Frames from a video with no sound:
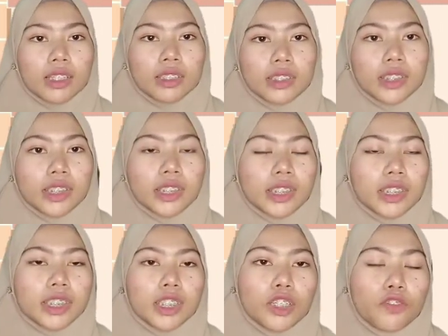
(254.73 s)

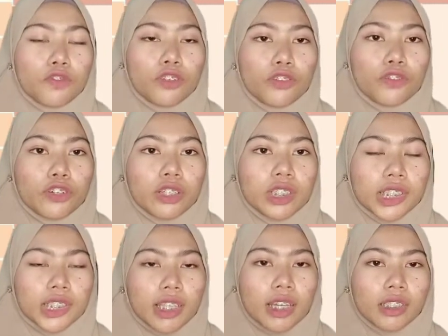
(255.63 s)
Literature review for this
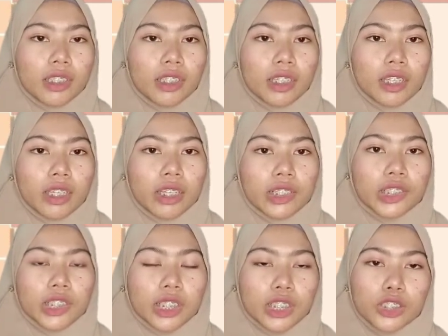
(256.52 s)
study is
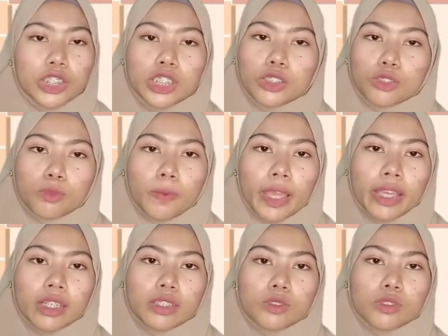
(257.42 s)
according to
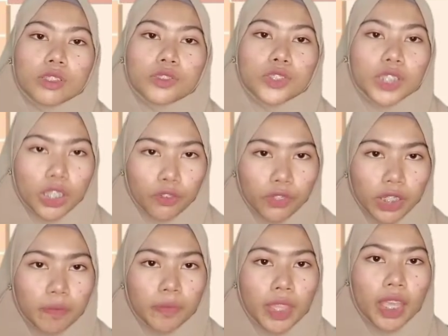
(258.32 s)
Bennett
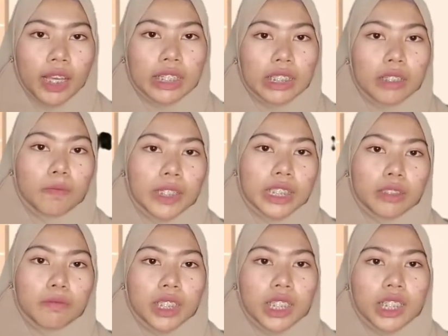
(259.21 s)
2011. A
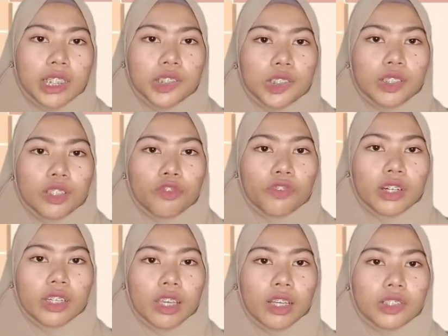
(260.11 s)
pandemic is
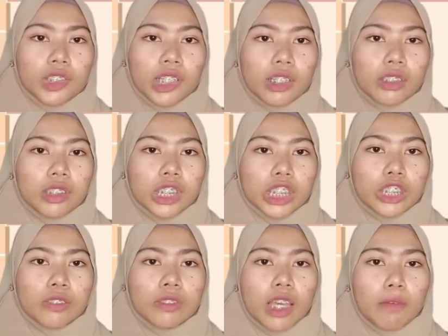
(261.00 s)
defined as an
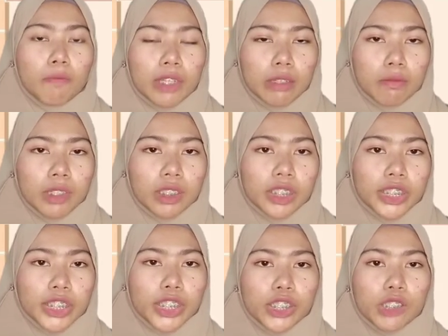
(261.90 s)
epidemic
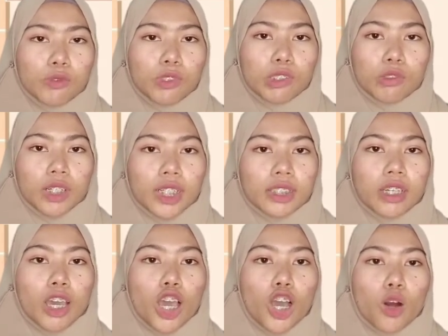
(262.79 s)
occurring worldwide
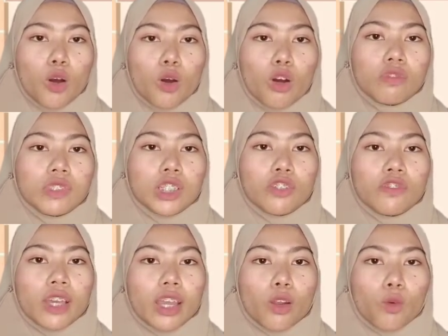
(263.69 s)
or over a
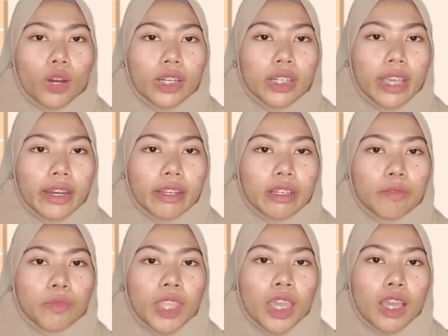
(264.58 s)
very wide area,
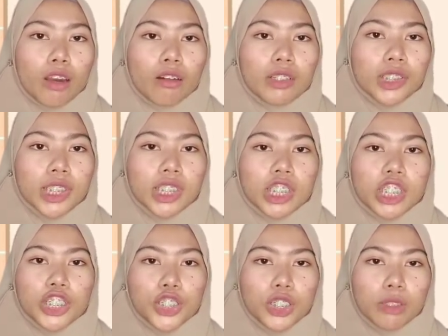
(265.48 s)
crossing
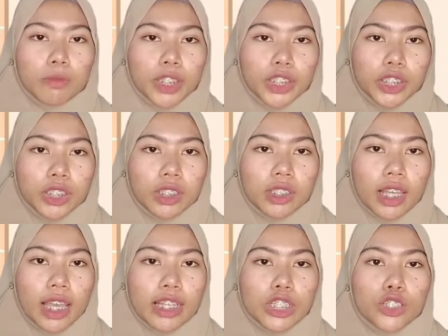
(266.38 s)
international boundaries
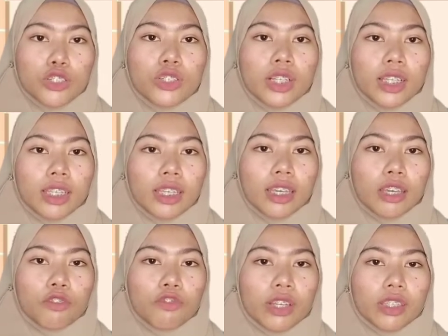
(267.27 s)
and usually
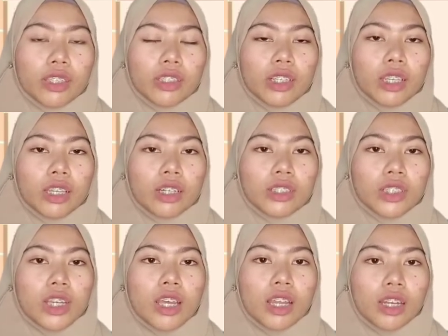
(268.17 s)
affecting a large
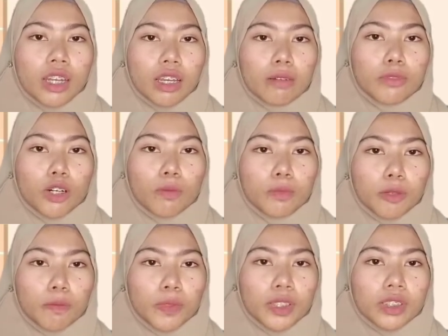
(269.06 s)
number of
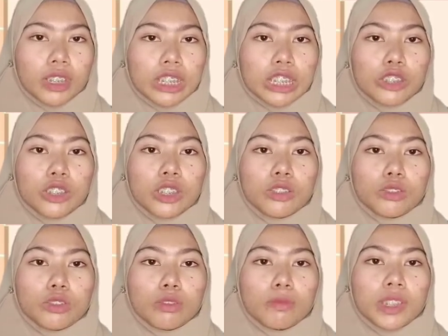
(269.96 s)
people, according
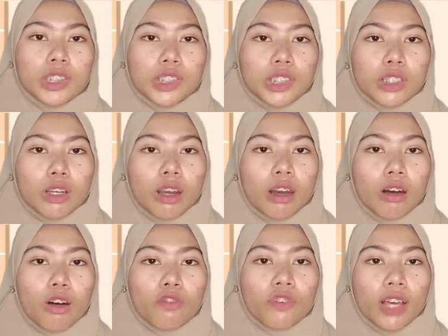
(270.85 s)
to Ministry
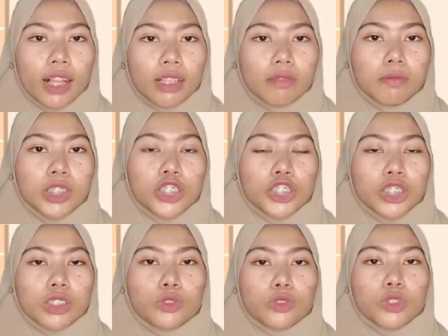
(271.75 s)
of Health
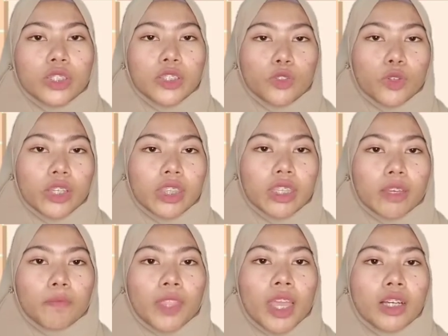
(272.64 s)
measure to
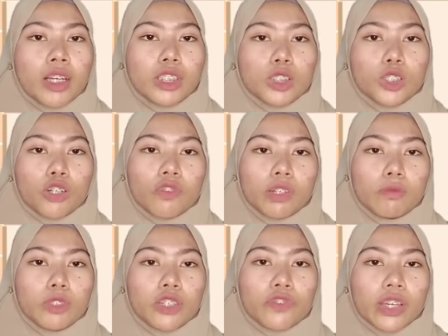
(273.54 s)
2020. To avoid
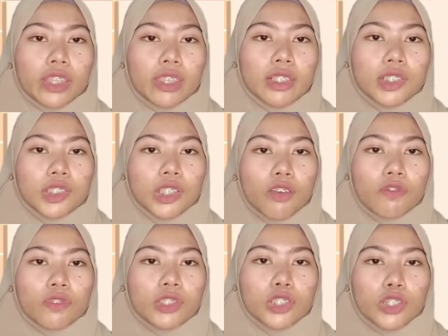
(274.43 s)
being infected, safe
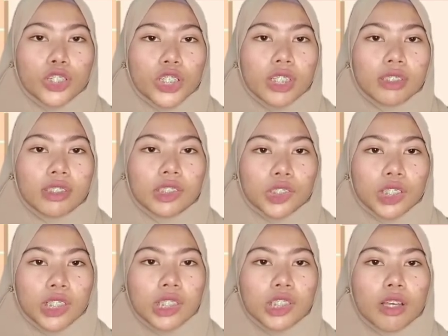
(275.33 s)
social
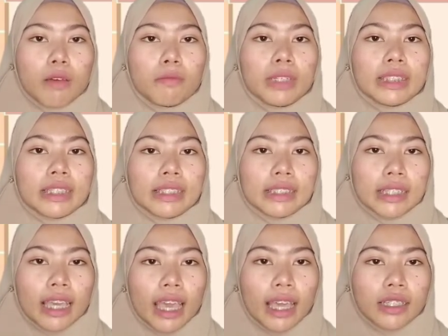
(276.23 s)
distance,
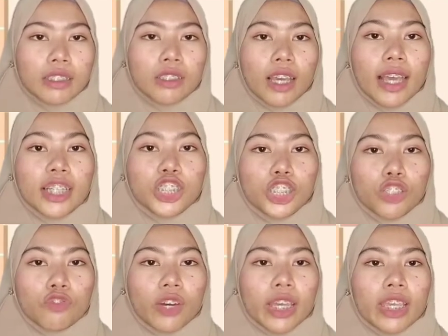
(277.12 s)
maintaining hand
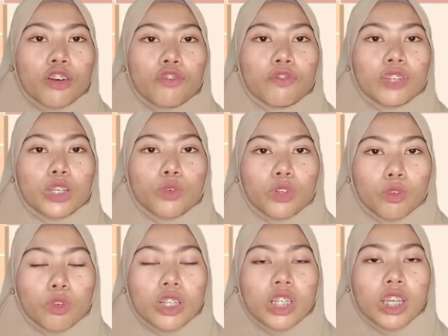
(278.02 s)
hygiene via
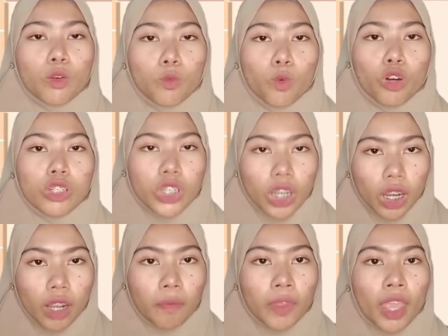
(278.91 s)
frequent hand
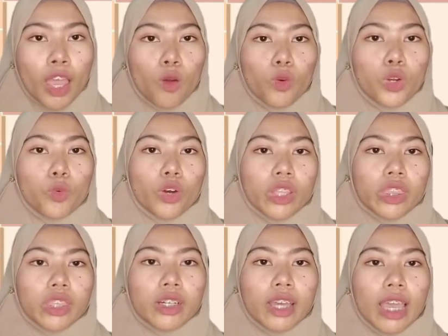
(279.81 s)
washing with
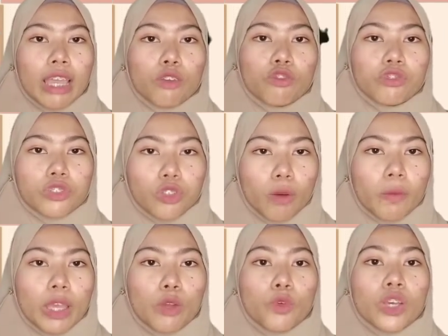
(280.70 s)
water and soap,
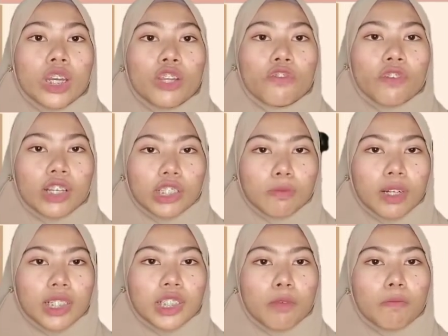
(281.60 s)
and wearing face
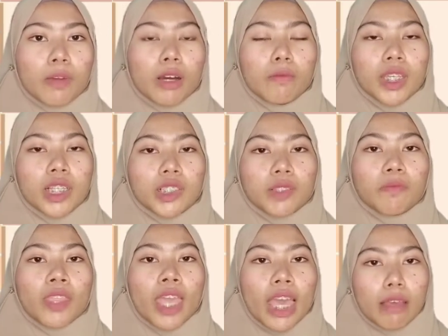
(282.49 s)
masks in public
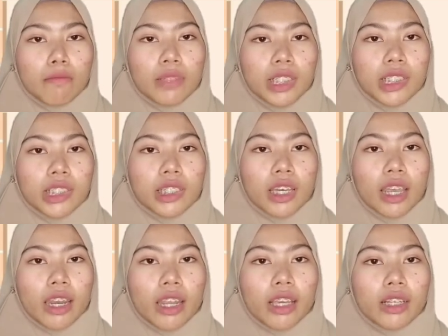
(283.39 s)
and busy
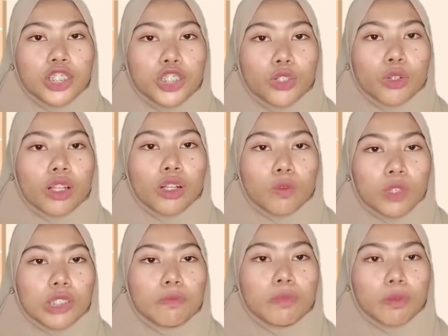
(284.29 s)
areas should
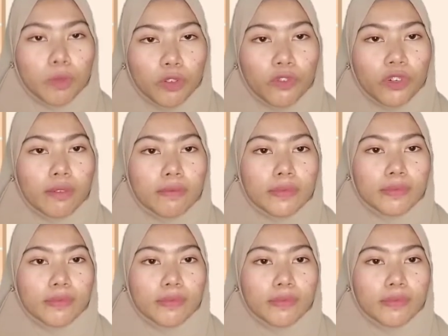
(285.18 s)
always be performed.